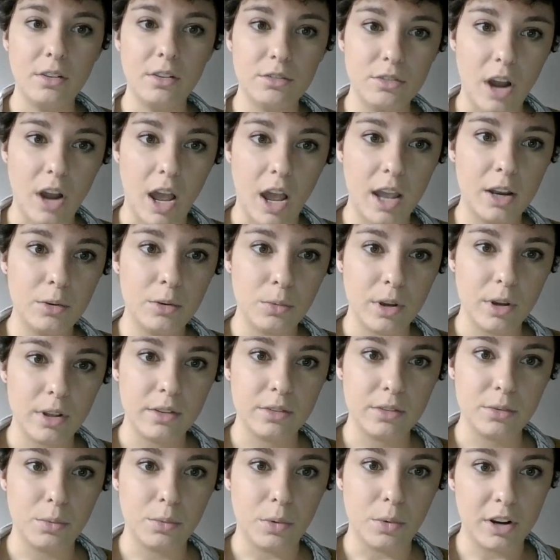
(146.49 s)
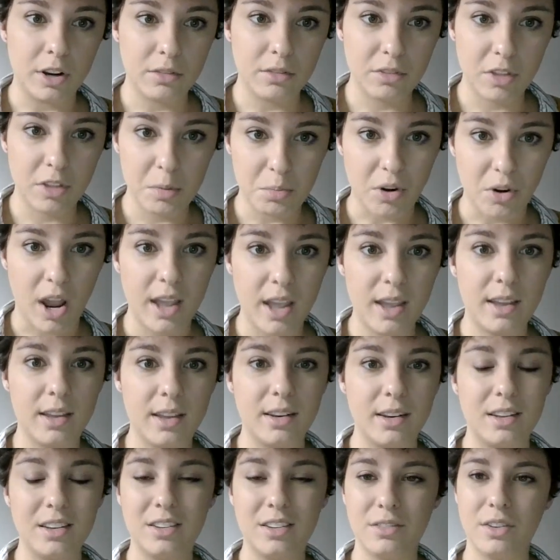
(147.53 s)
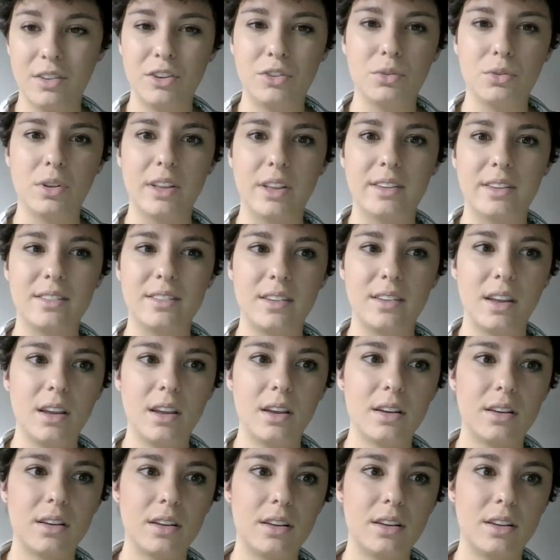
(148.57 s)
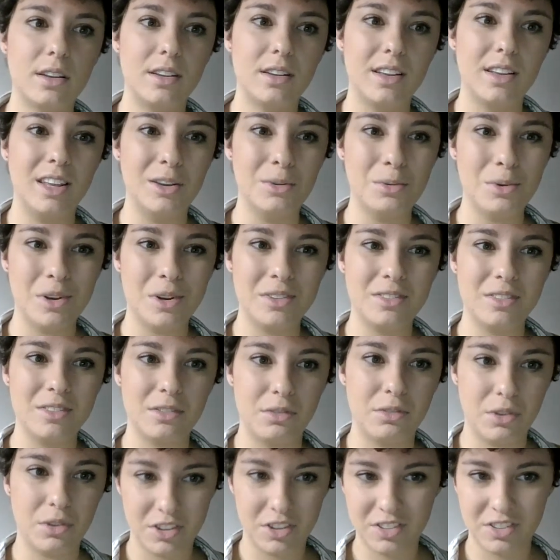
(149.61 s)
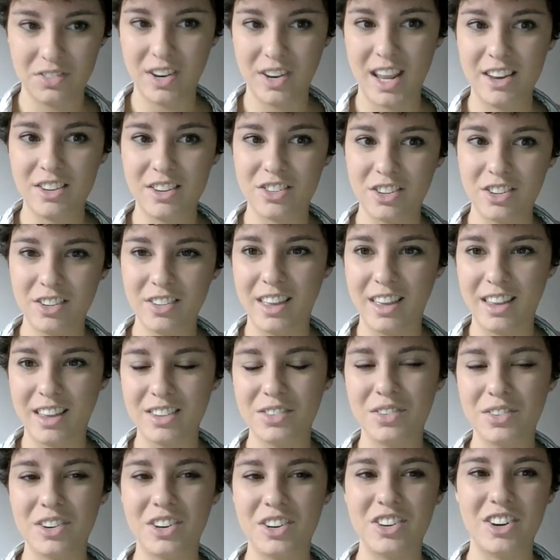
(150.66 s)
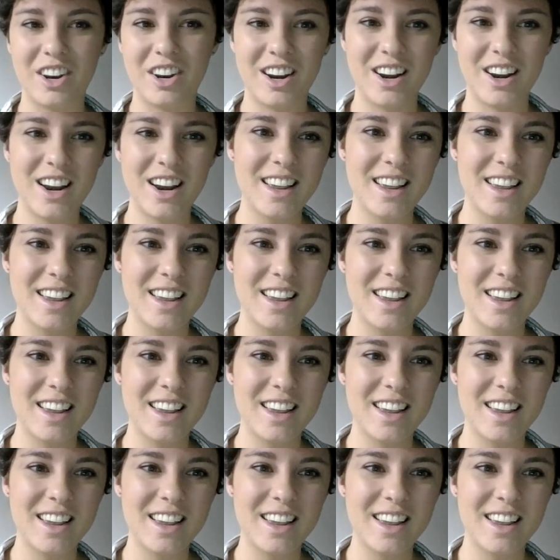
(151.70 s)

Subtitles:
Ryan was wonderfully bright and individualistic. He was a force of nature, that's for sure.